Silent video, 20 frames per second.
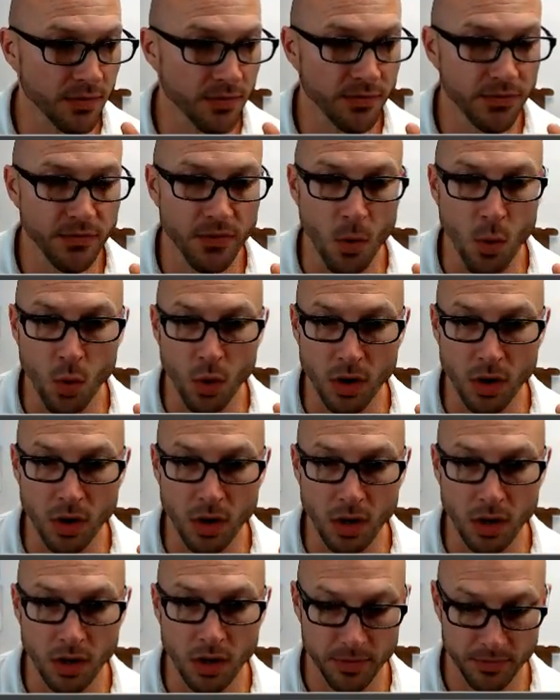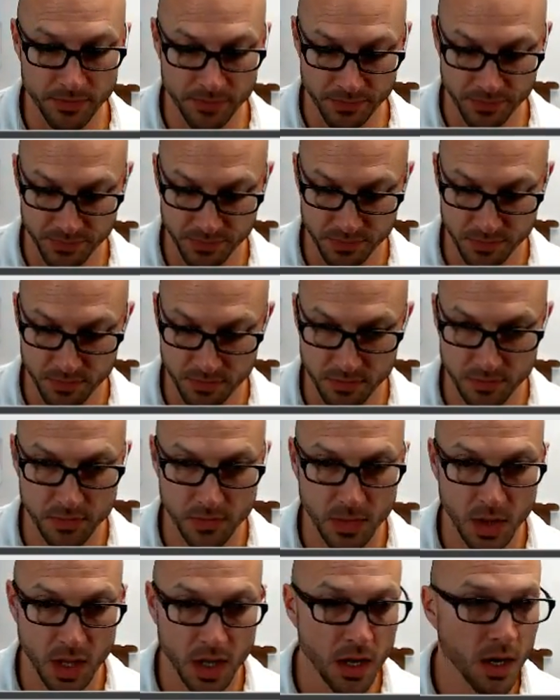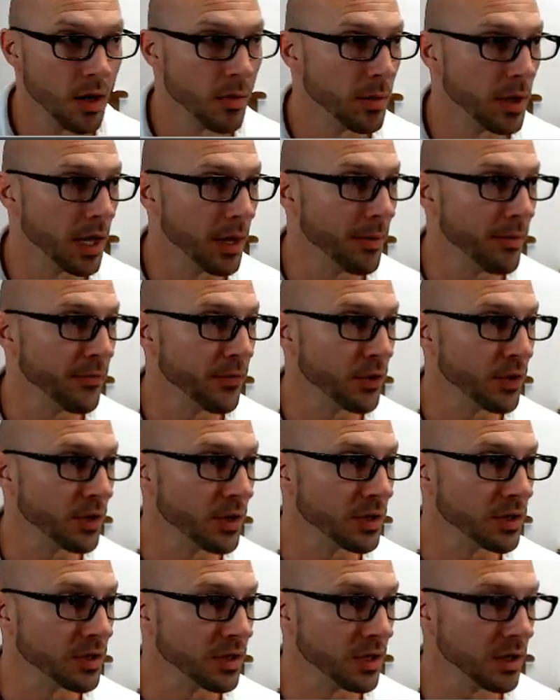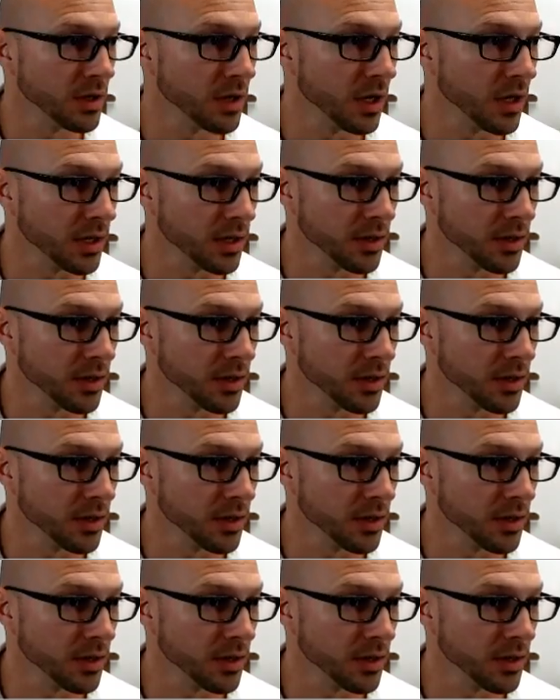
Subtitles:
4. People first. Good luck.